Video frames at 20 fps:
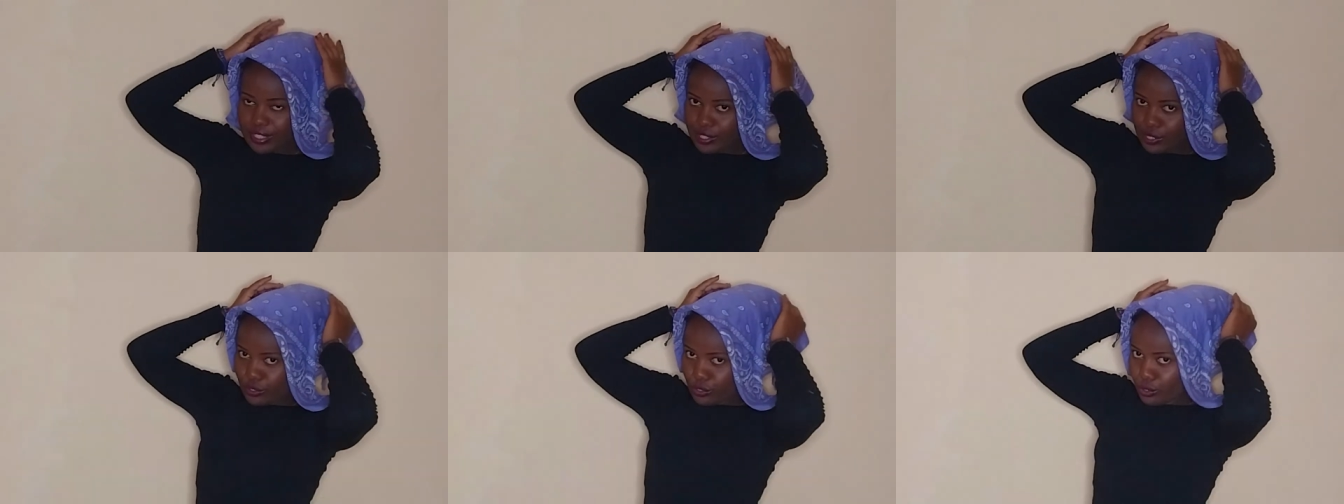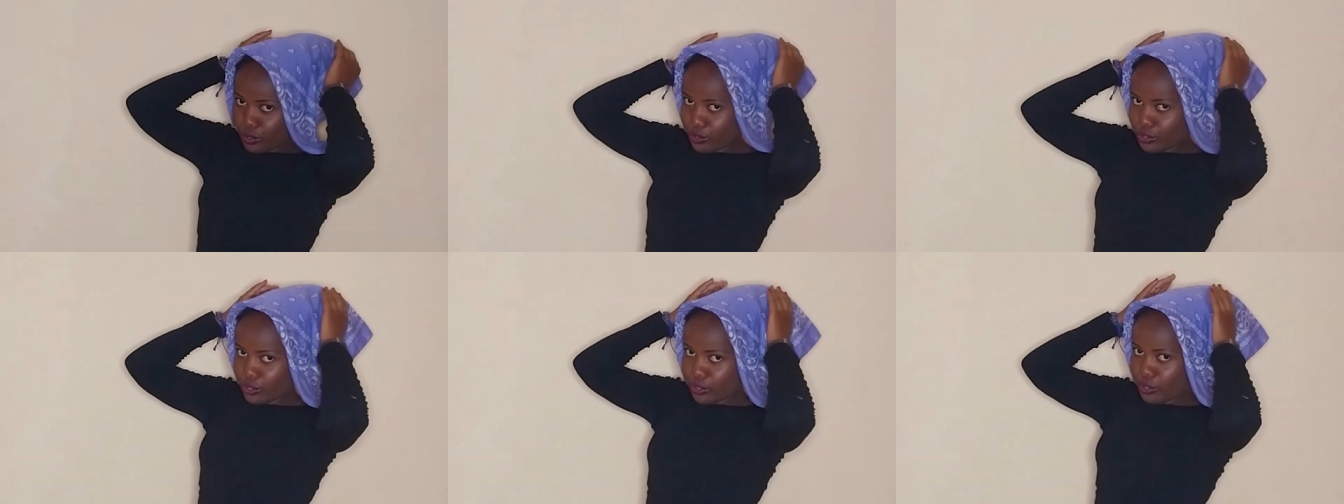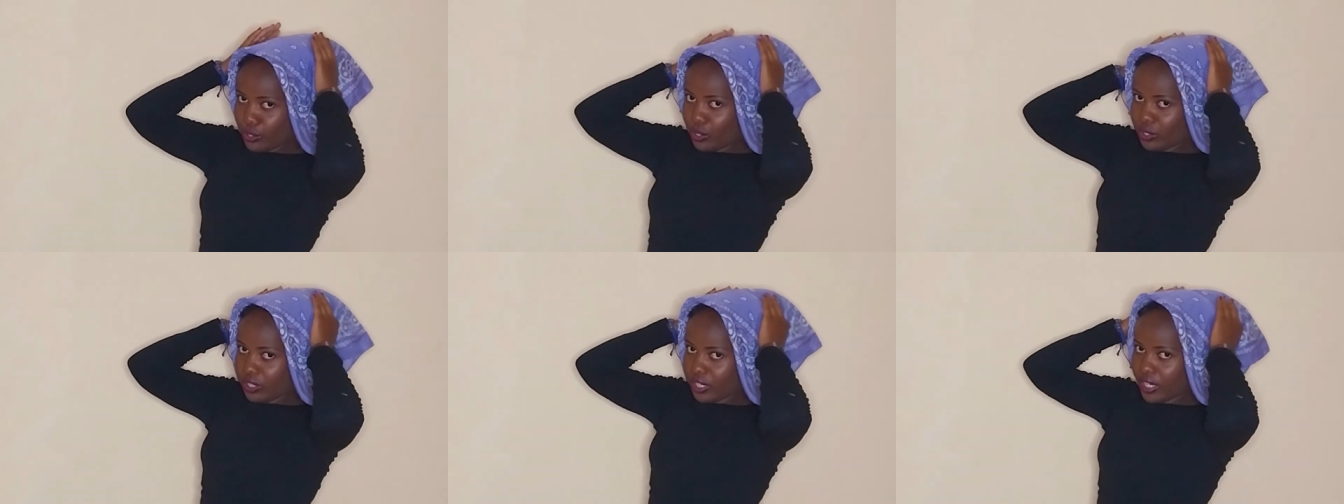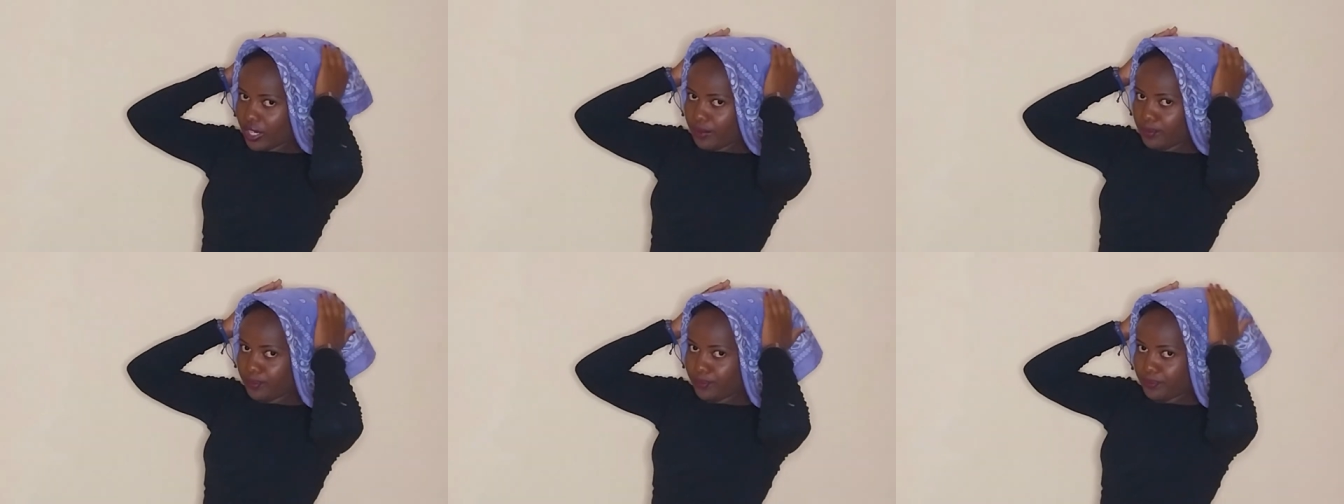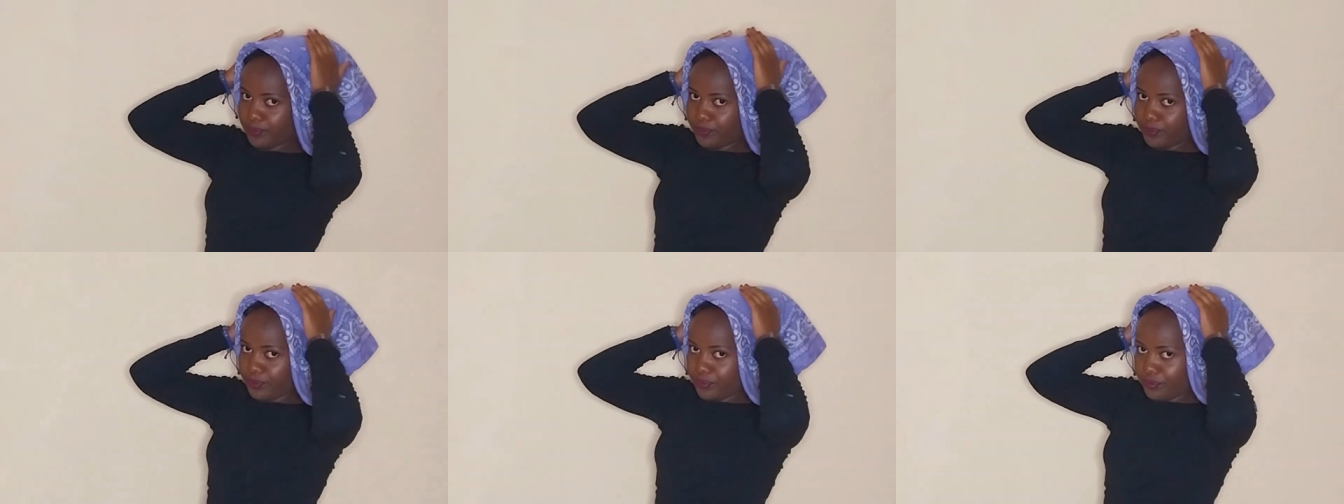this is also called the
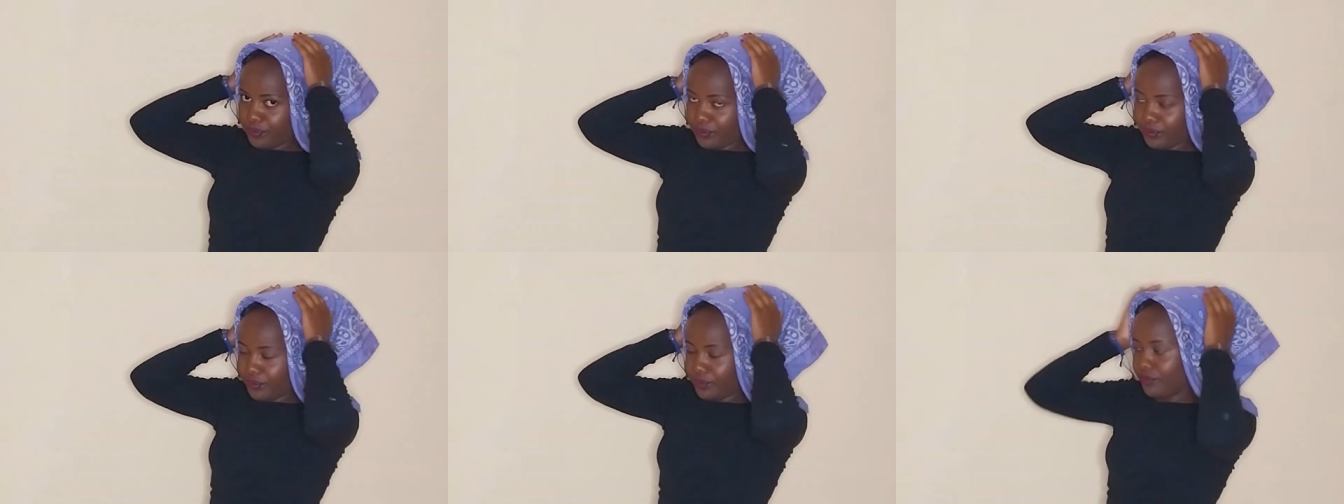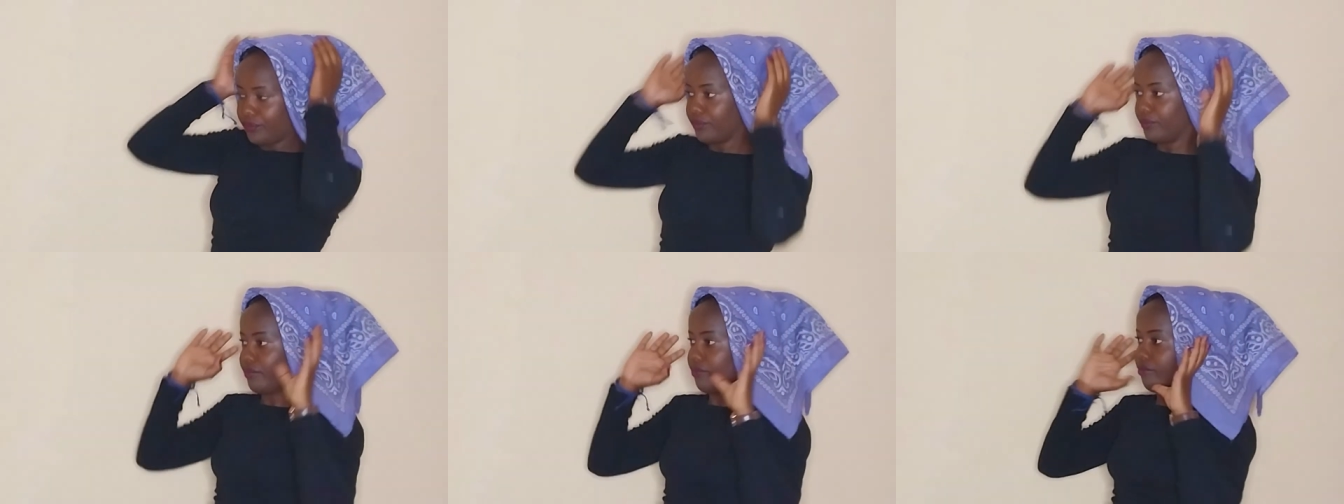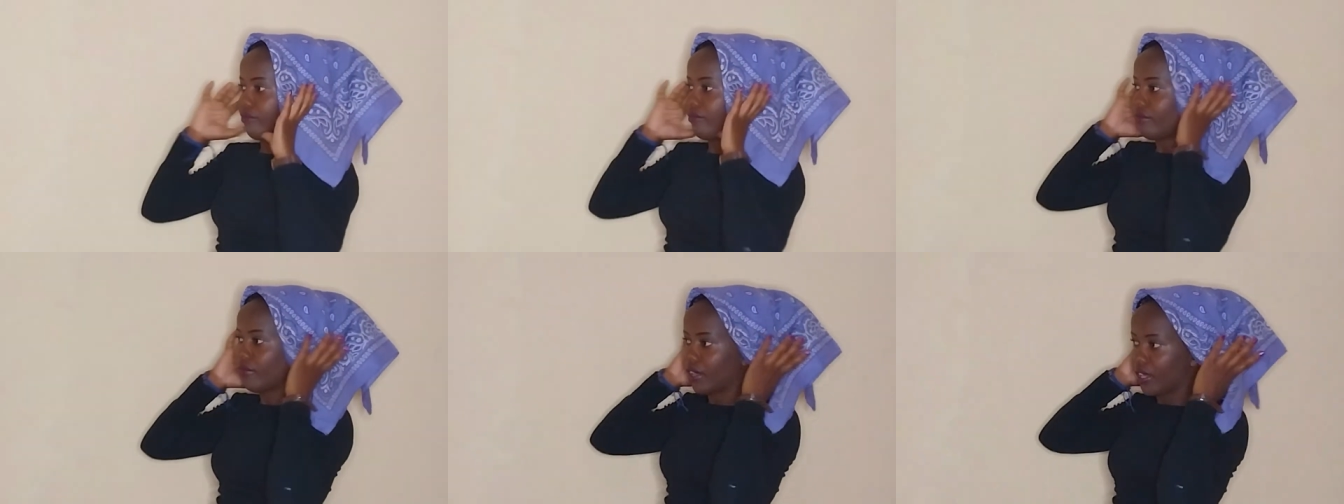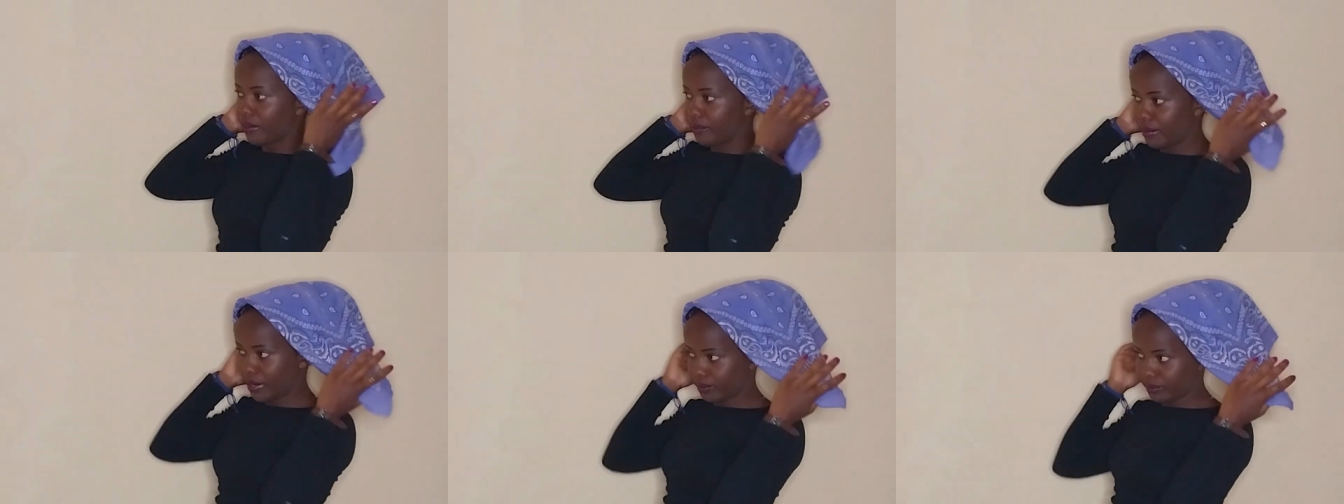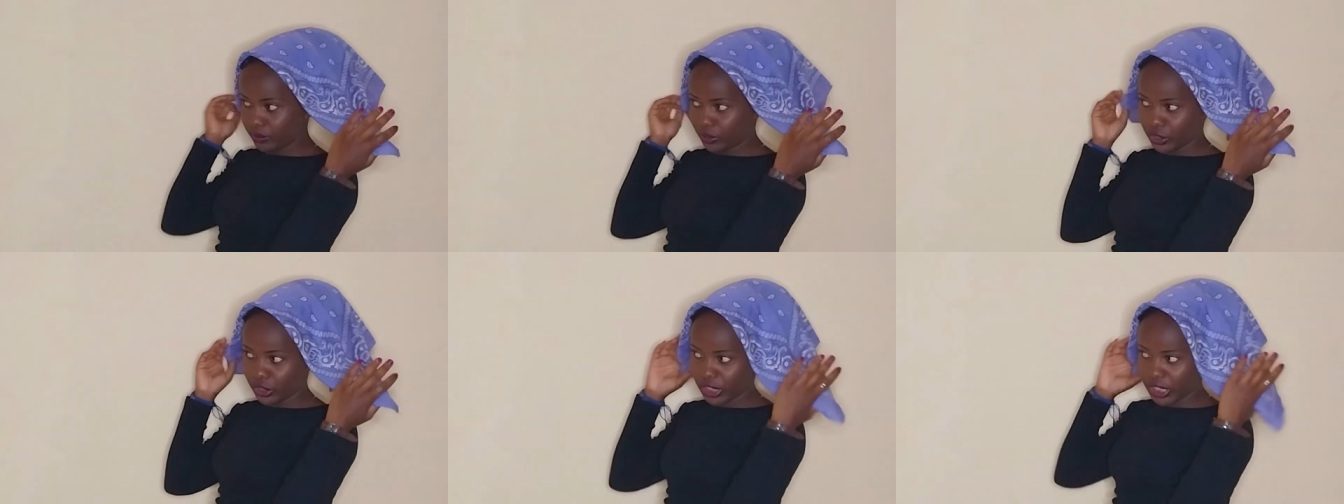
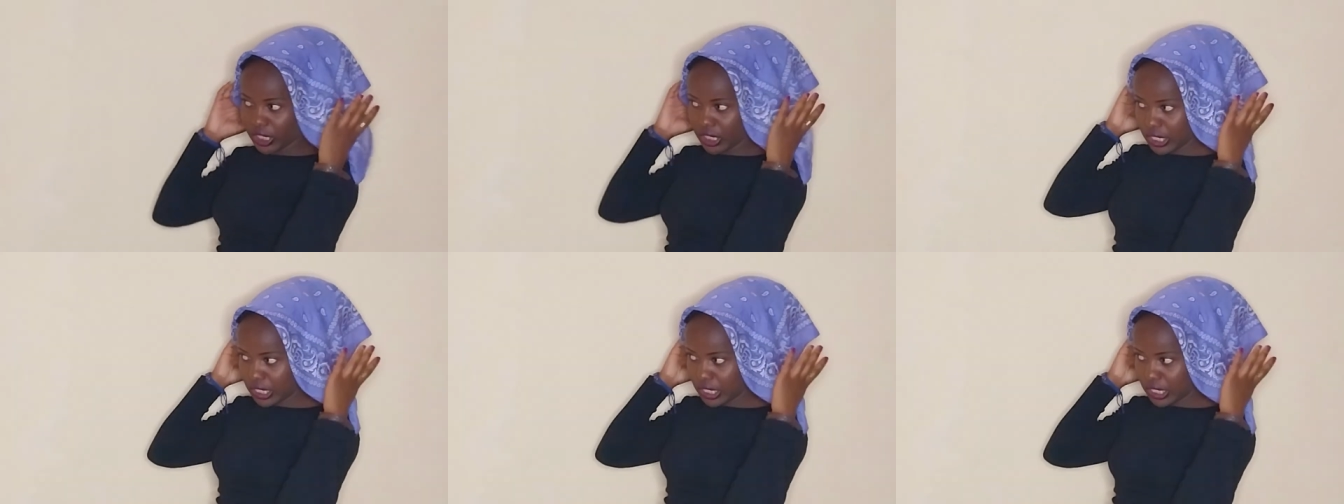babushka